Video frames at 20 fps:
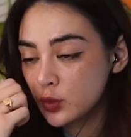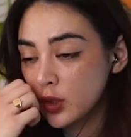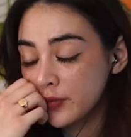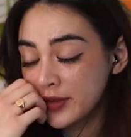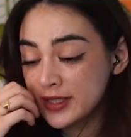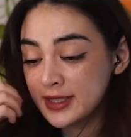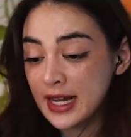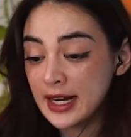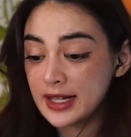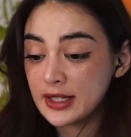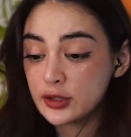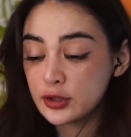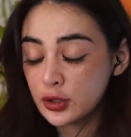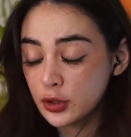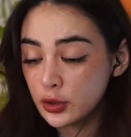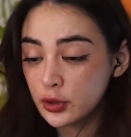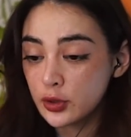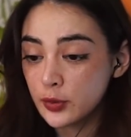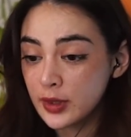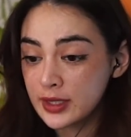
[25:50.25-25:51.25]
he's counting
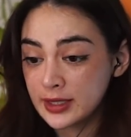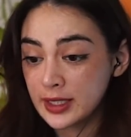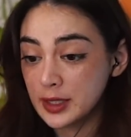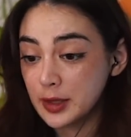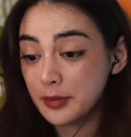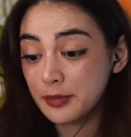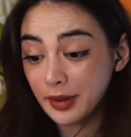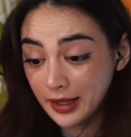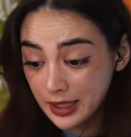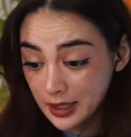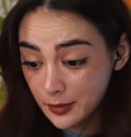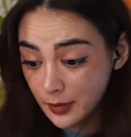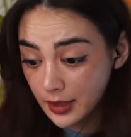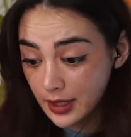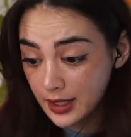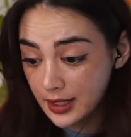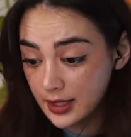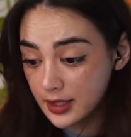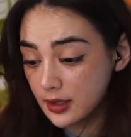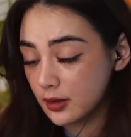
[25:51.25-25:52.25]
two. With like the
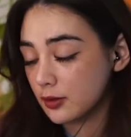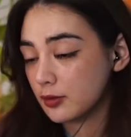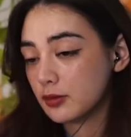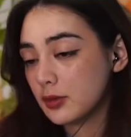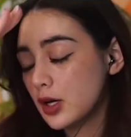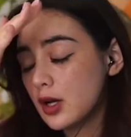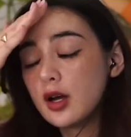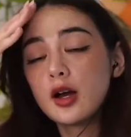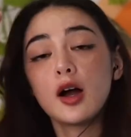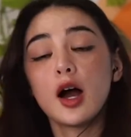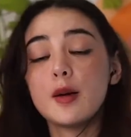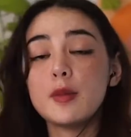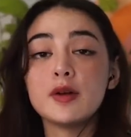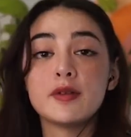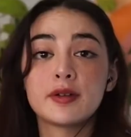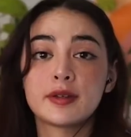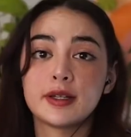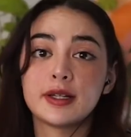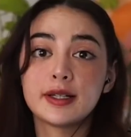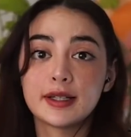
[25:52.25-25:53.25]
baby? I'm
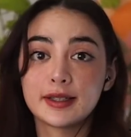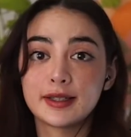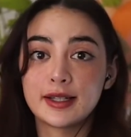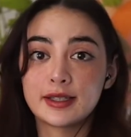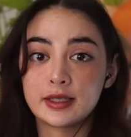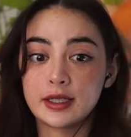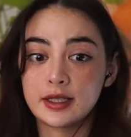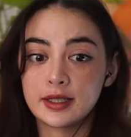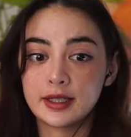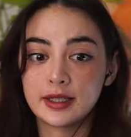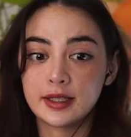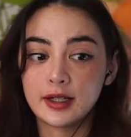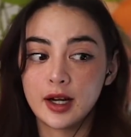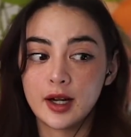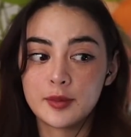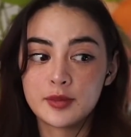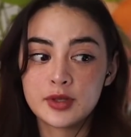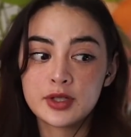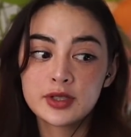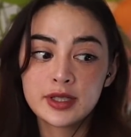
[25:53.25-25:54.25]
overthinking this, I think.
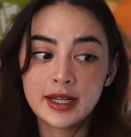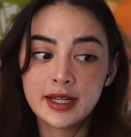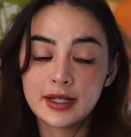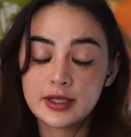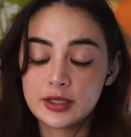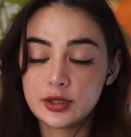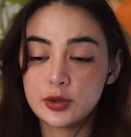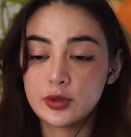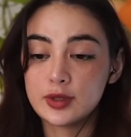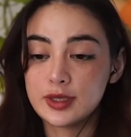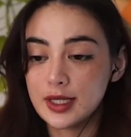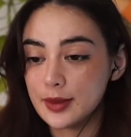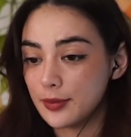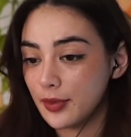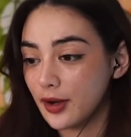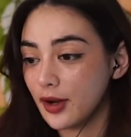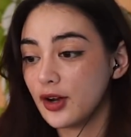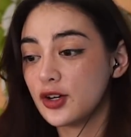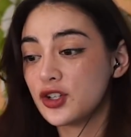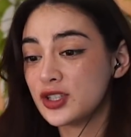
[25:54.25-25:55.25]
I'm just getting too deep,
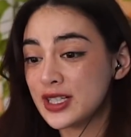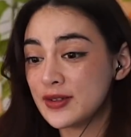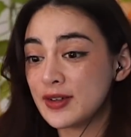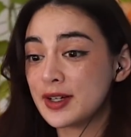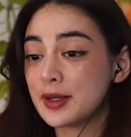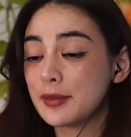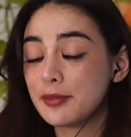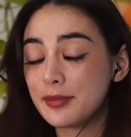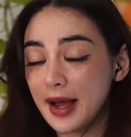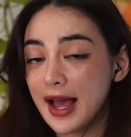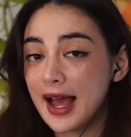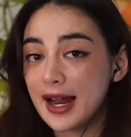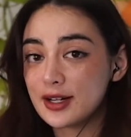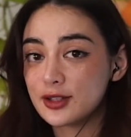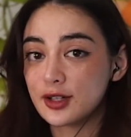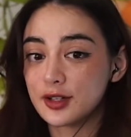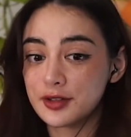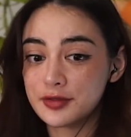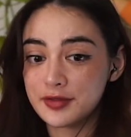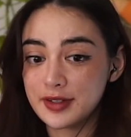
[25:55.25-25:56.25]
but I just have like a bad
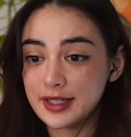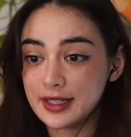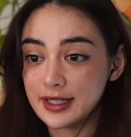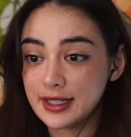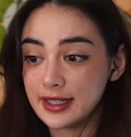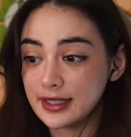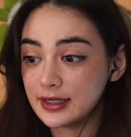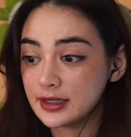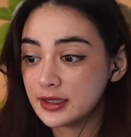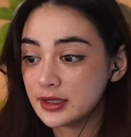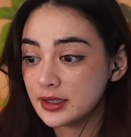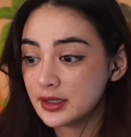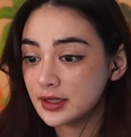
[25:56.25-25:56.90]
gut feeling